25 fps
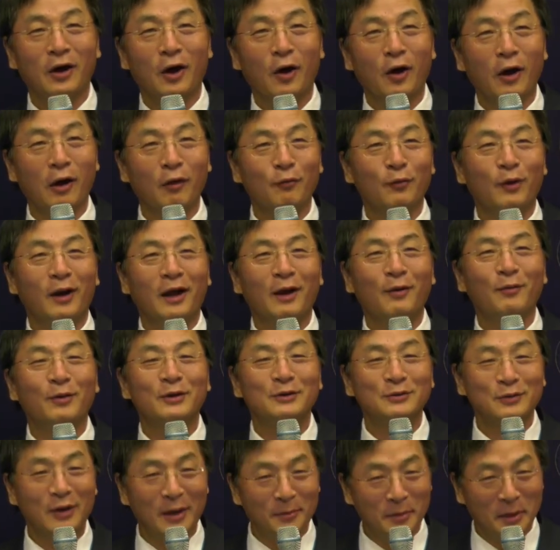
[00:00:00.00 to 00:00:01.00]
however, I
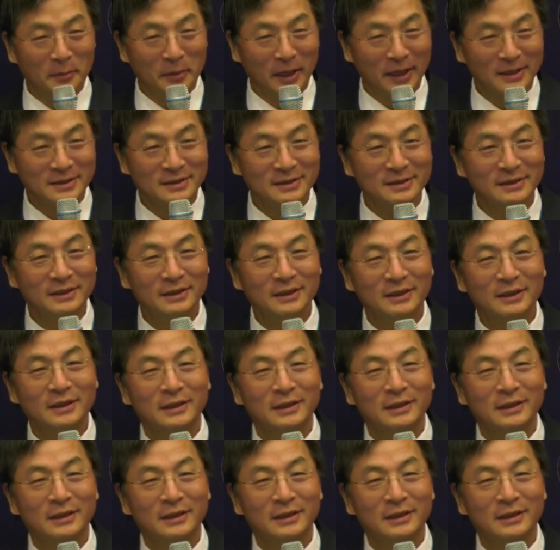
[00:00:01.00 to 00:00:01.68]
will try my best